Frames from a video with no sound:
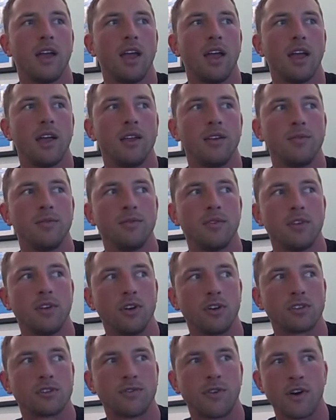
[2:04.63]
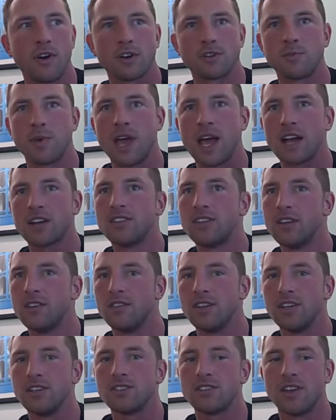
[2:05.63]
And as far as my
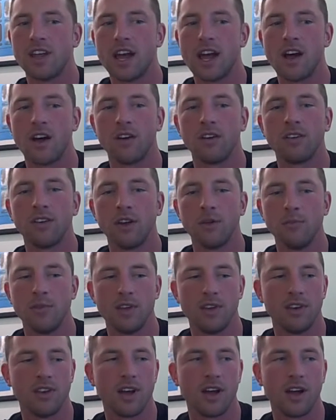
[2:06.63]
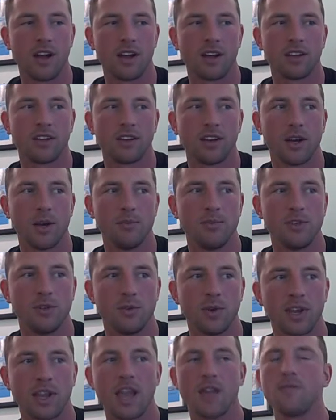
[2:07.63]
activities now, I'm
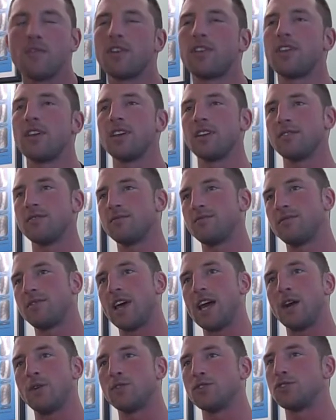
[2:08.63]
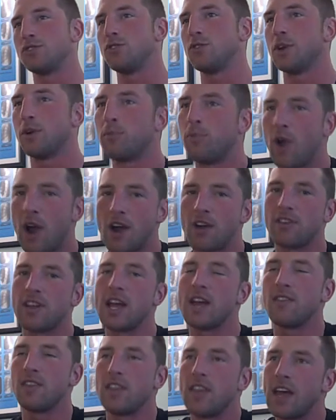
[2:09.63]
doing everything that I was doing prior
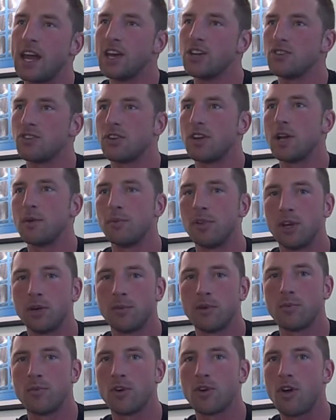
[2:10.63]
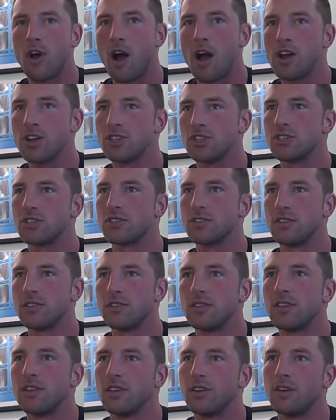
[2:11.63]
to having that injury. I'm a little bit more cautious
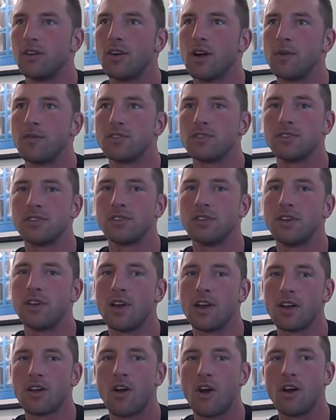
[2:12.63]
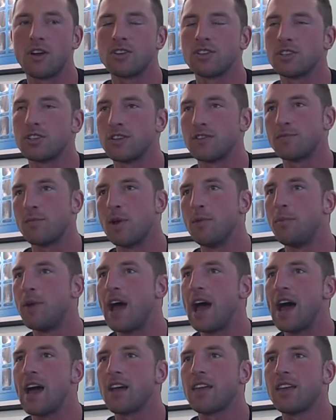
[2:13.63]
and obviously conscious of my
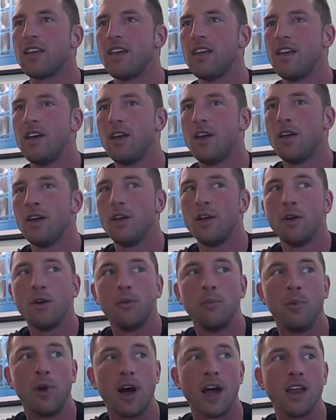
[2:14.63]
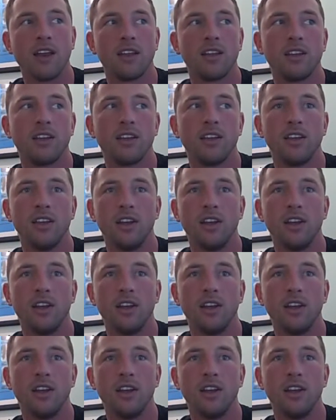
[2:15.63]
back, but